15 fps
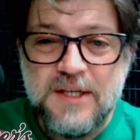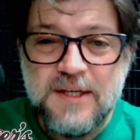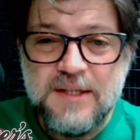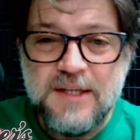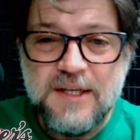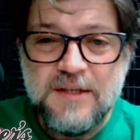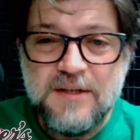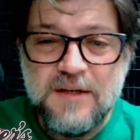
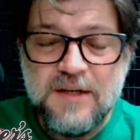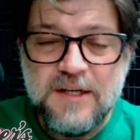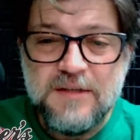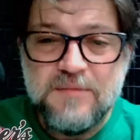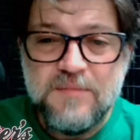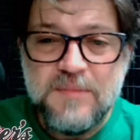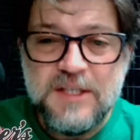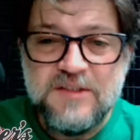And
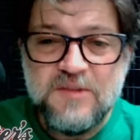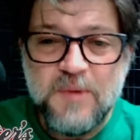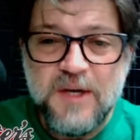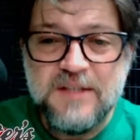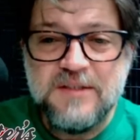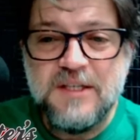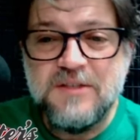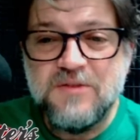then
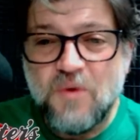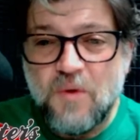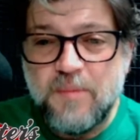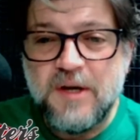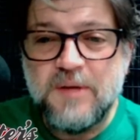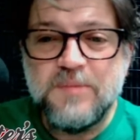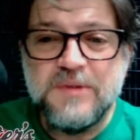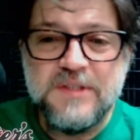inspecting his oil
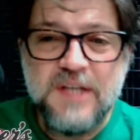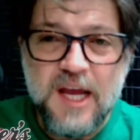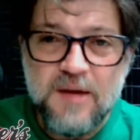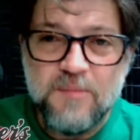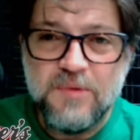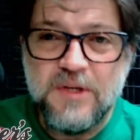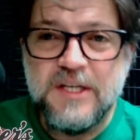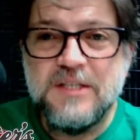pump, his
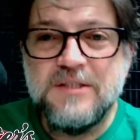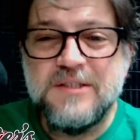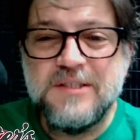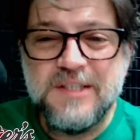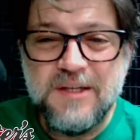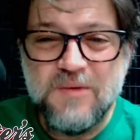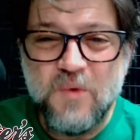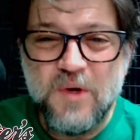cam plate,
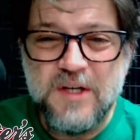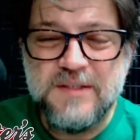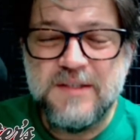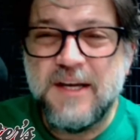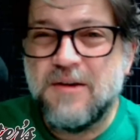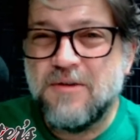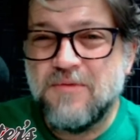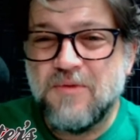just seeing where he's
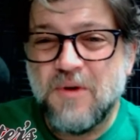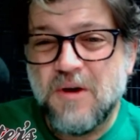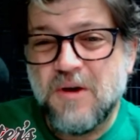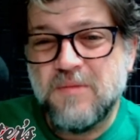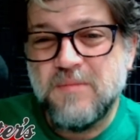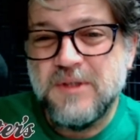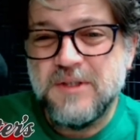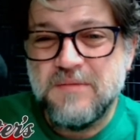at
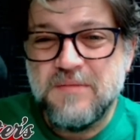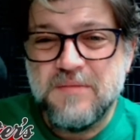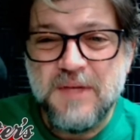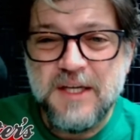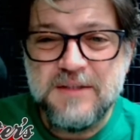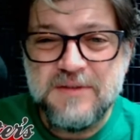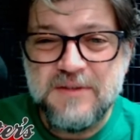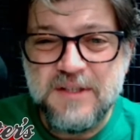overall. But
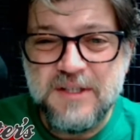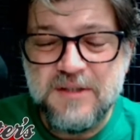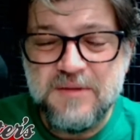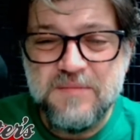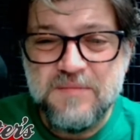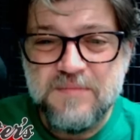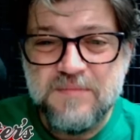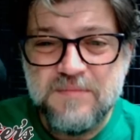that's
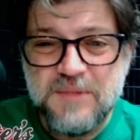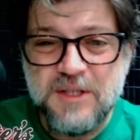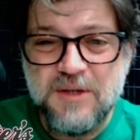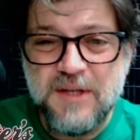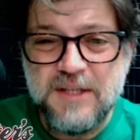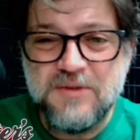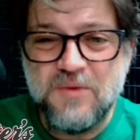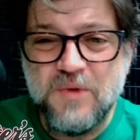a, you
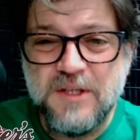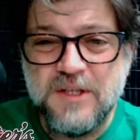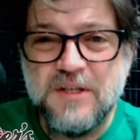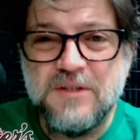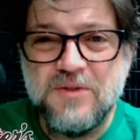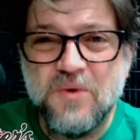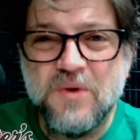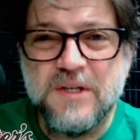know, that's a really
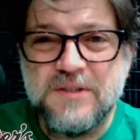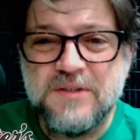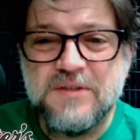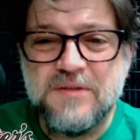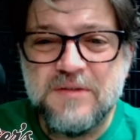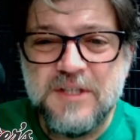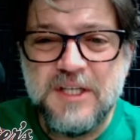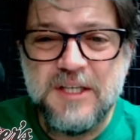good
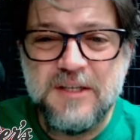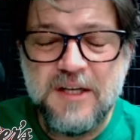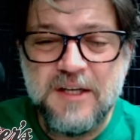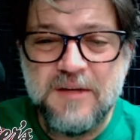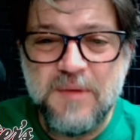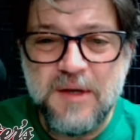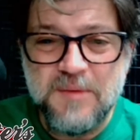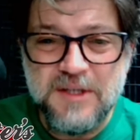choice.
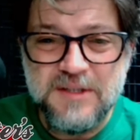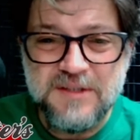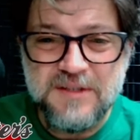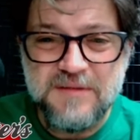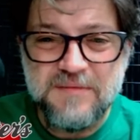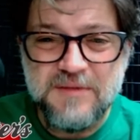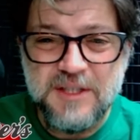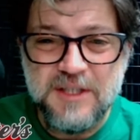And maybe,
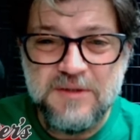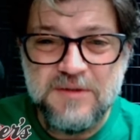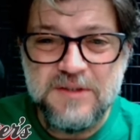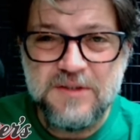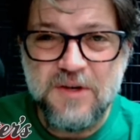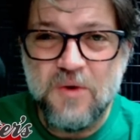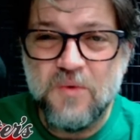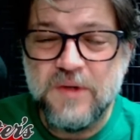you know,
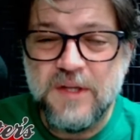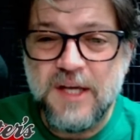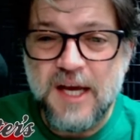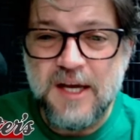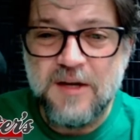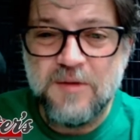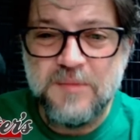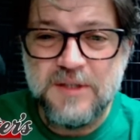just go with the
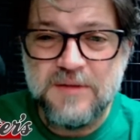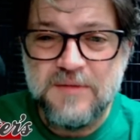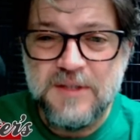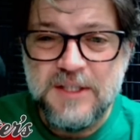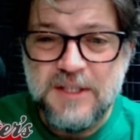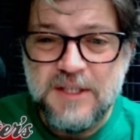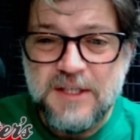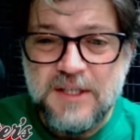cam
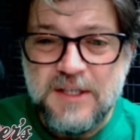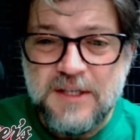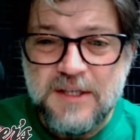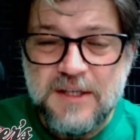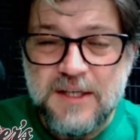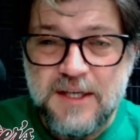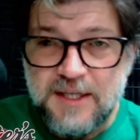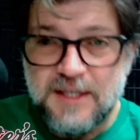
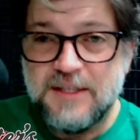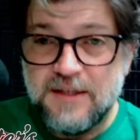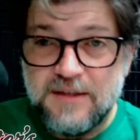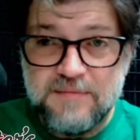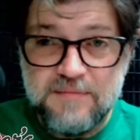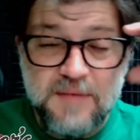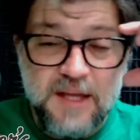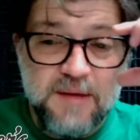
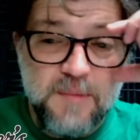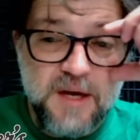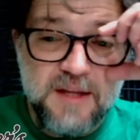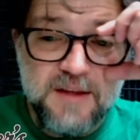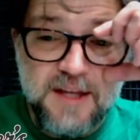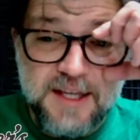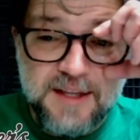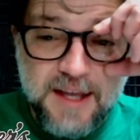and
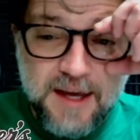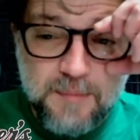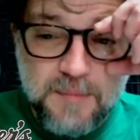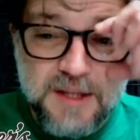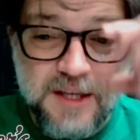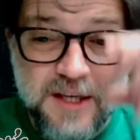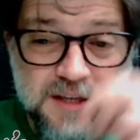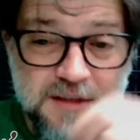let that
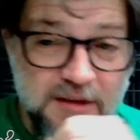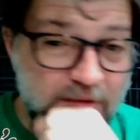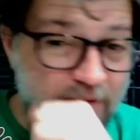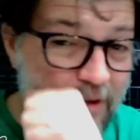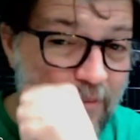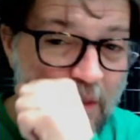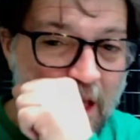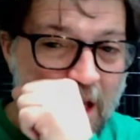be the end of
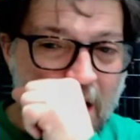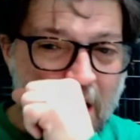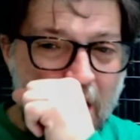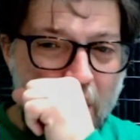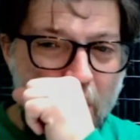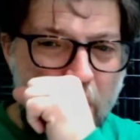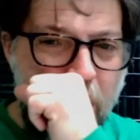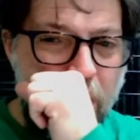
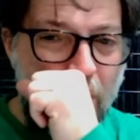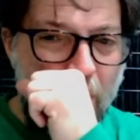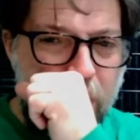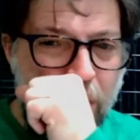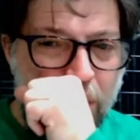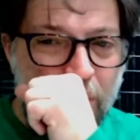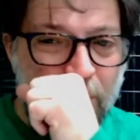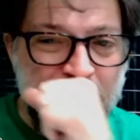
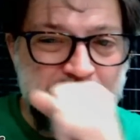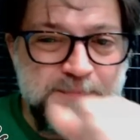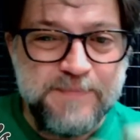it.